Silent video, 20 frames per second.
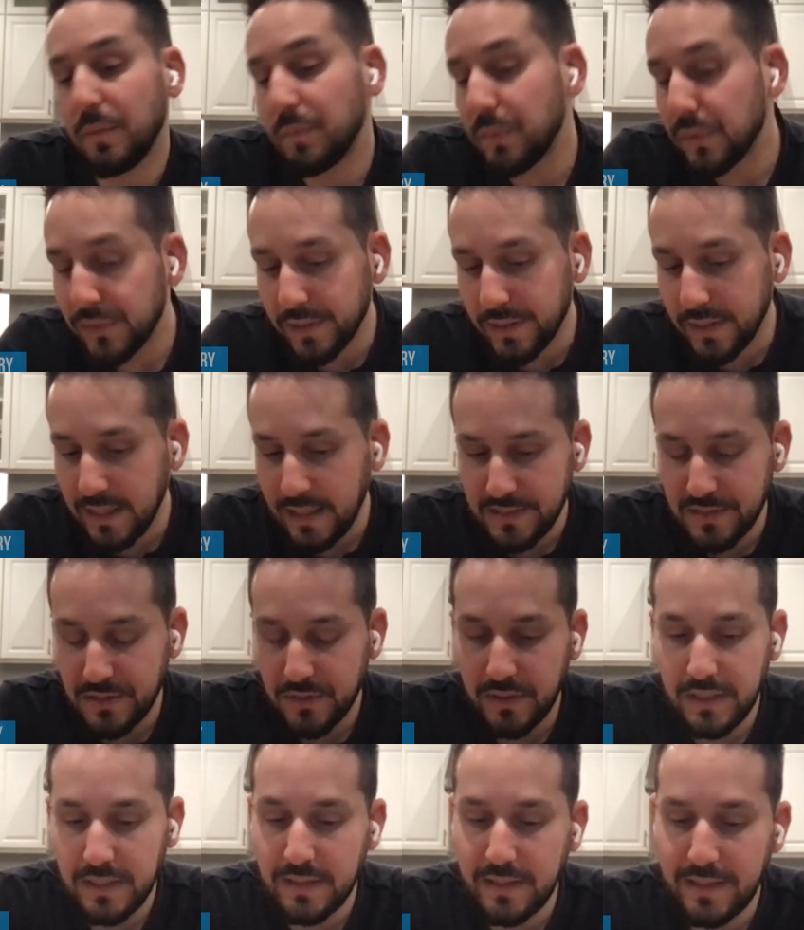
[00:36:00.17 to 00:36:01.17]
a couple of
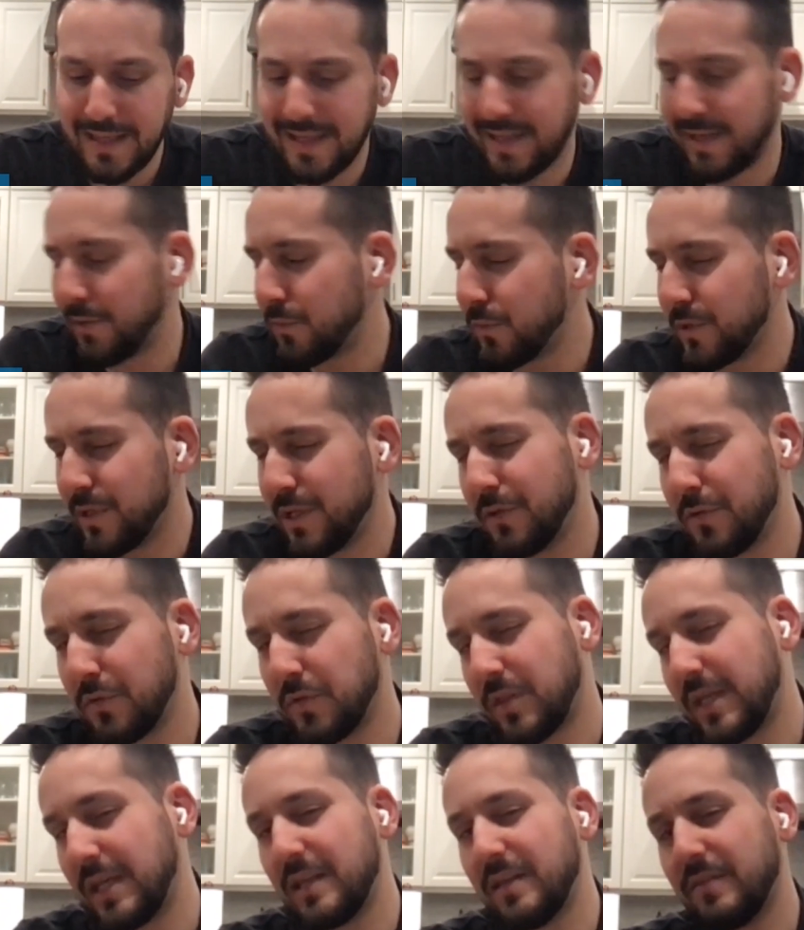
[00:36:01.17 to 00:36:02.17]
guys on it, like, "Hey, what do
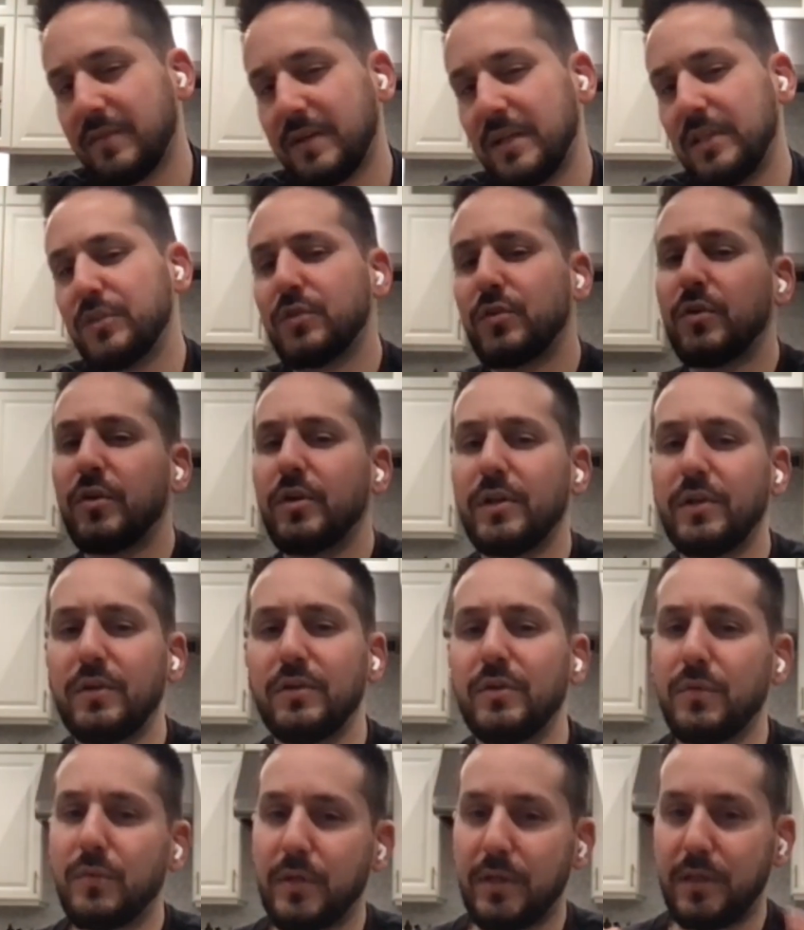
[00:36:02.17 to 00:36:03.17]
you think if I
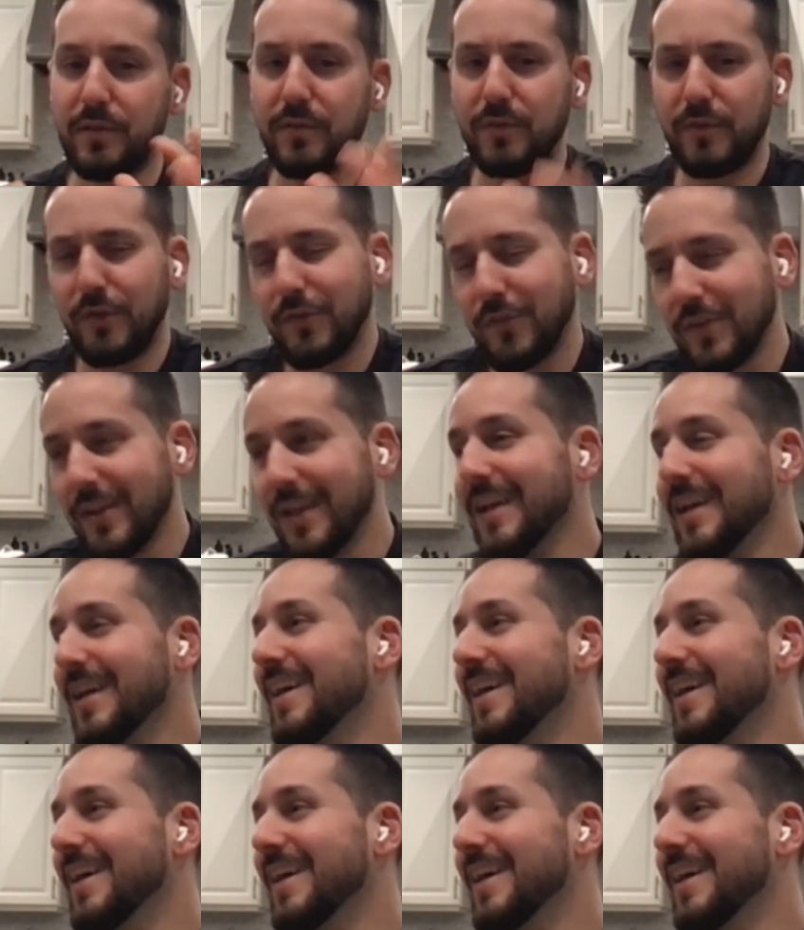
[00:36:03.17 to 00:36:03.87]
started doing this?"